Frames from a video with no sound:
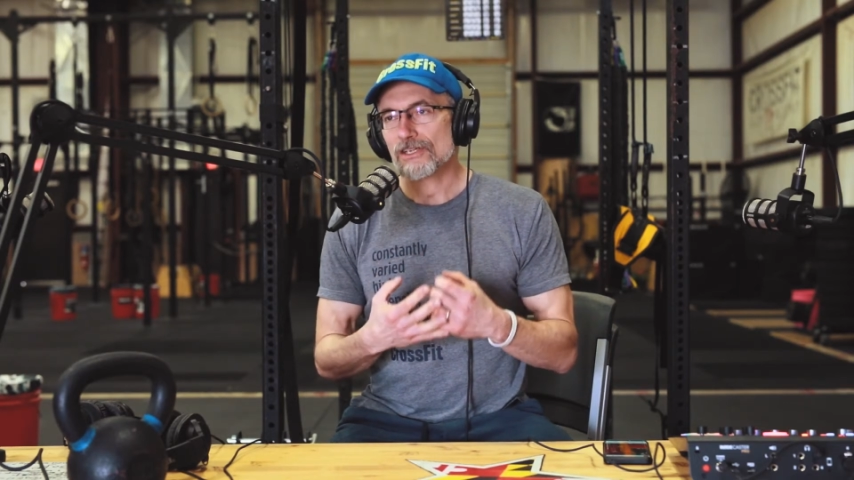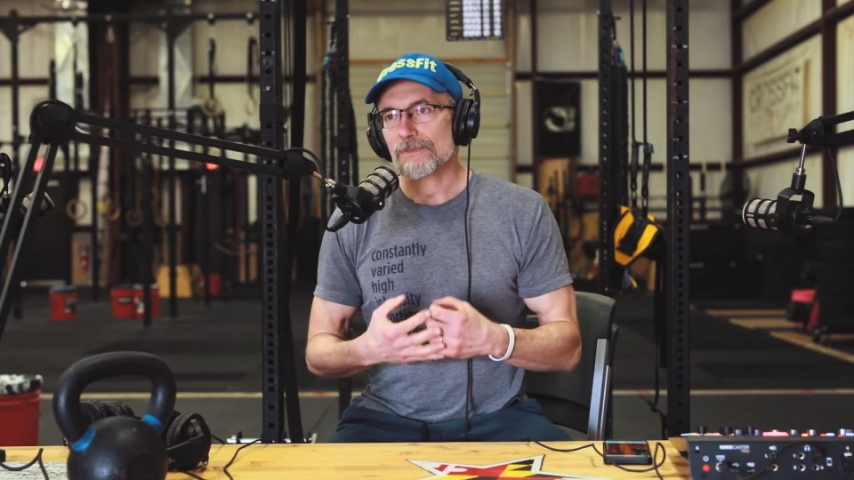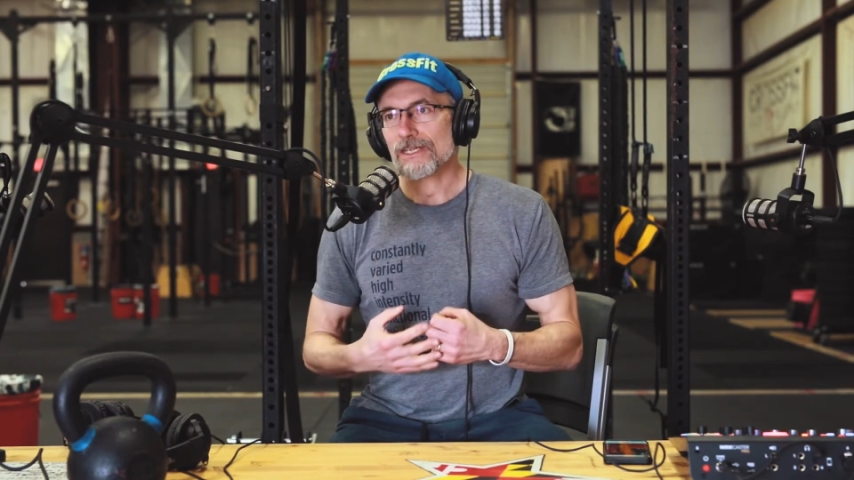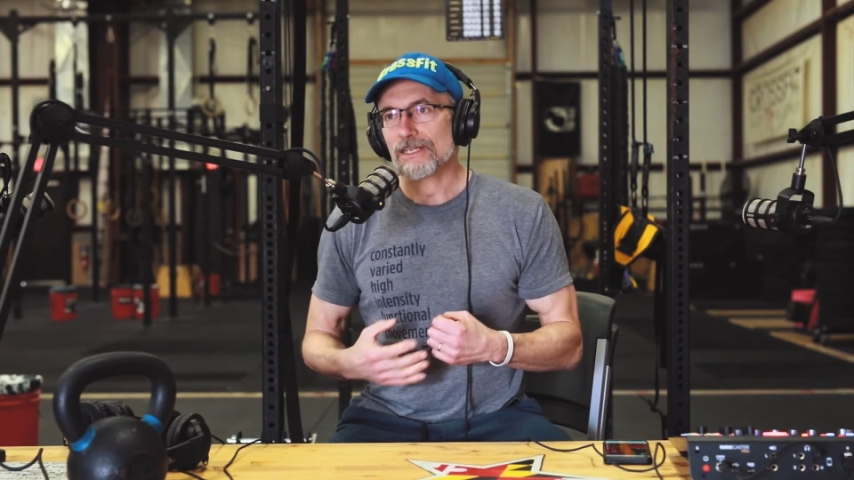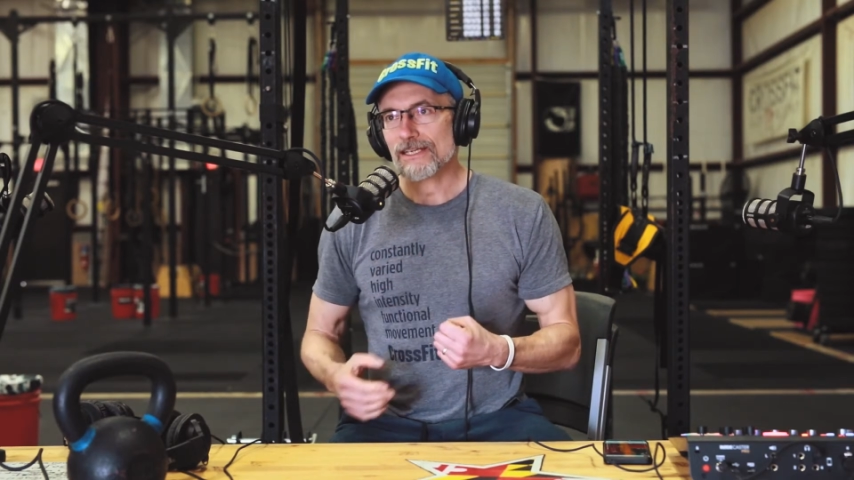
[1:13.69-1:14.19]
to
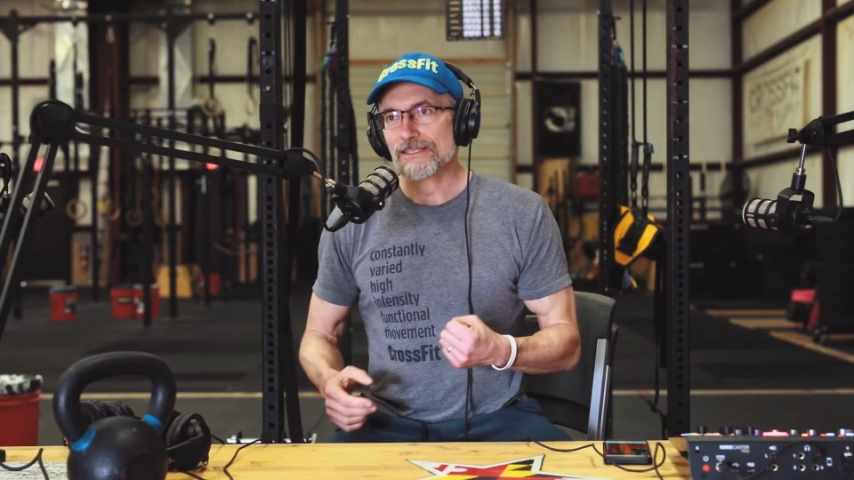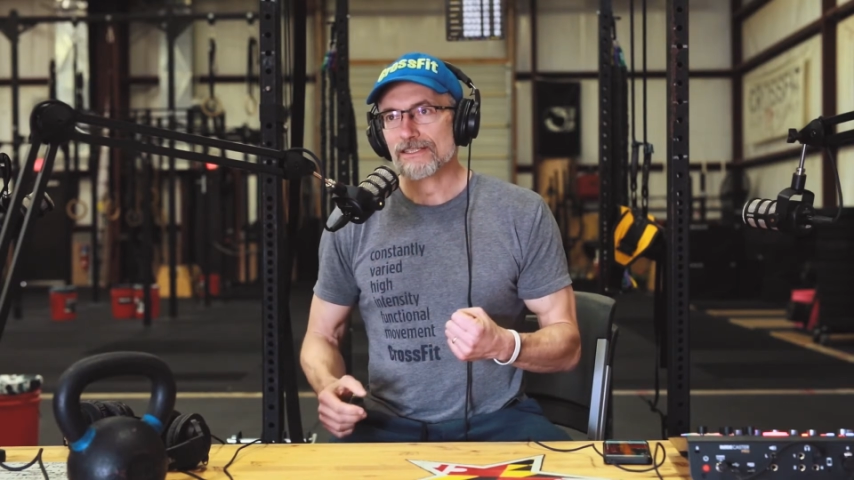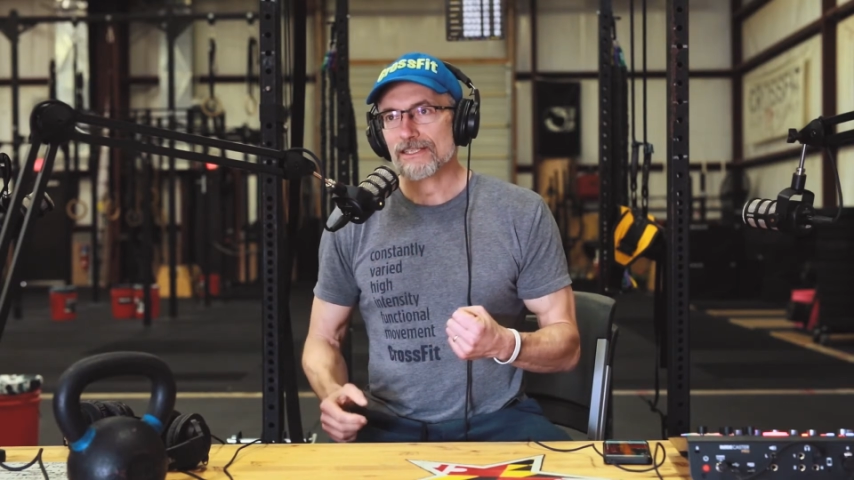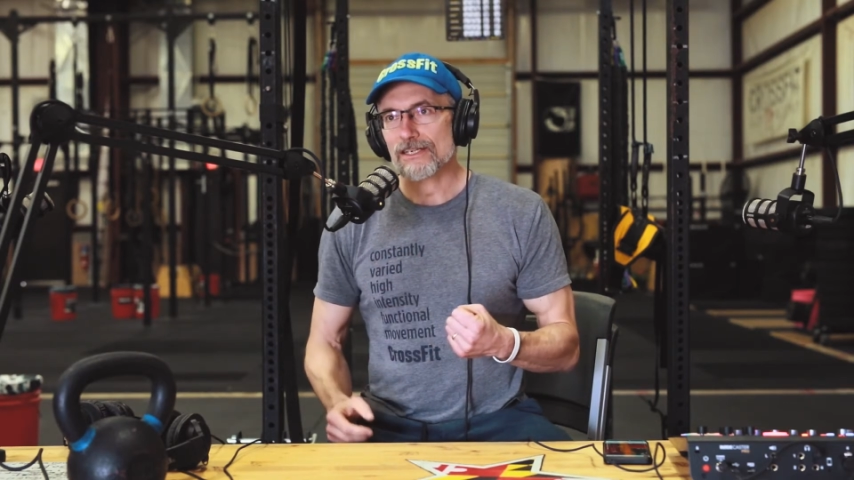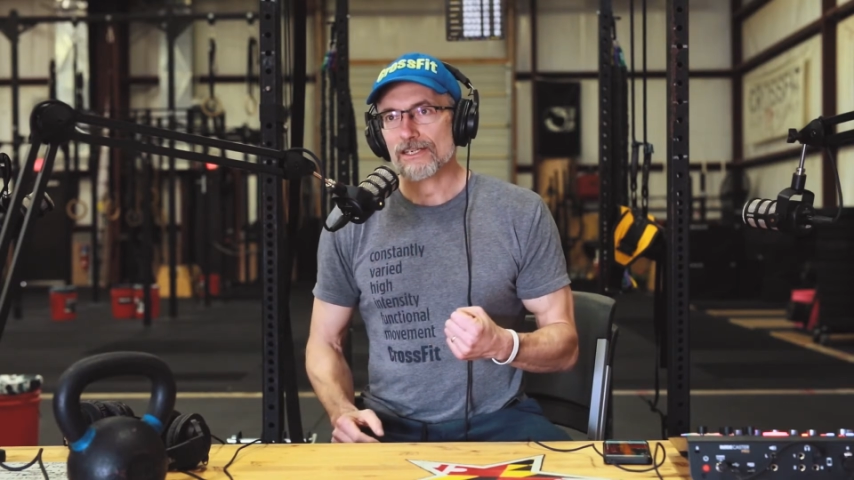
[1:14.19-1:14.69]
be
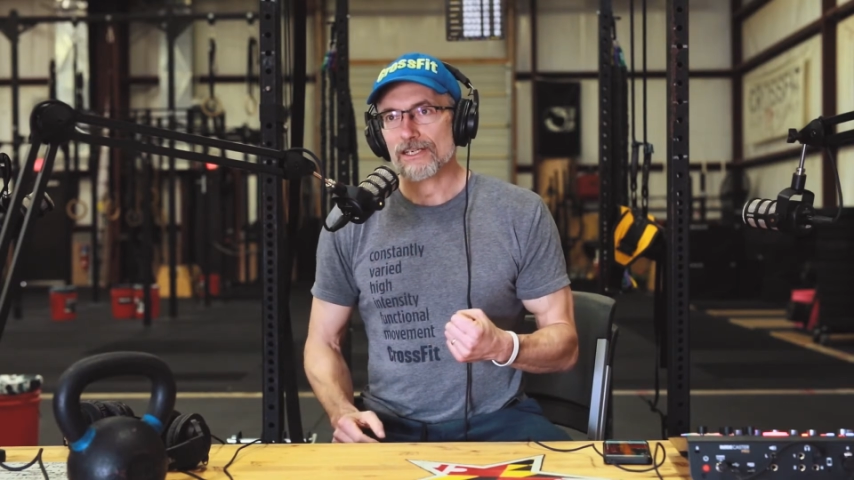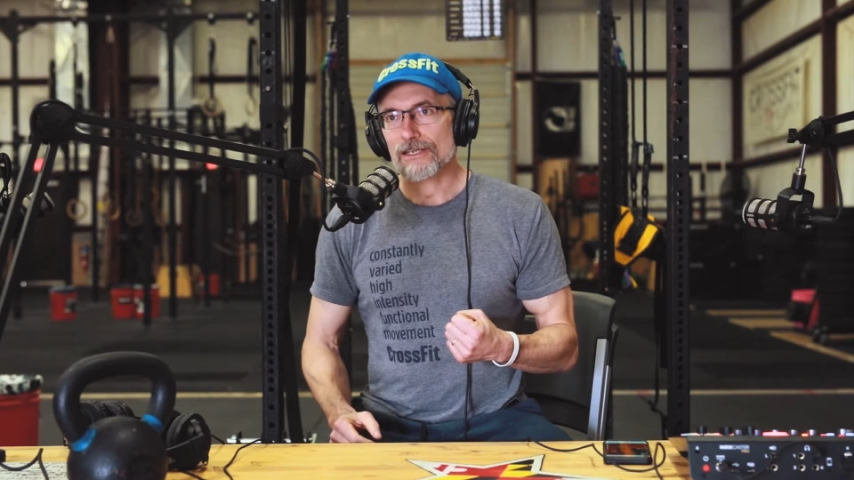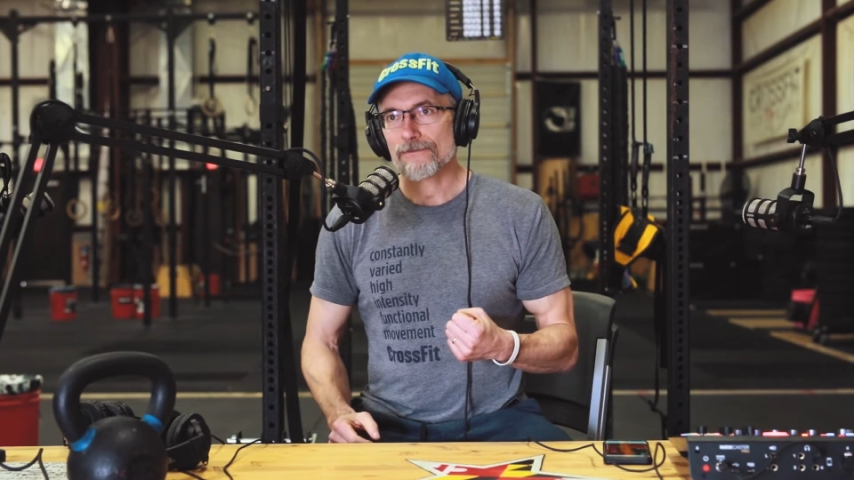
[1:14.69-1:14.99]
necessary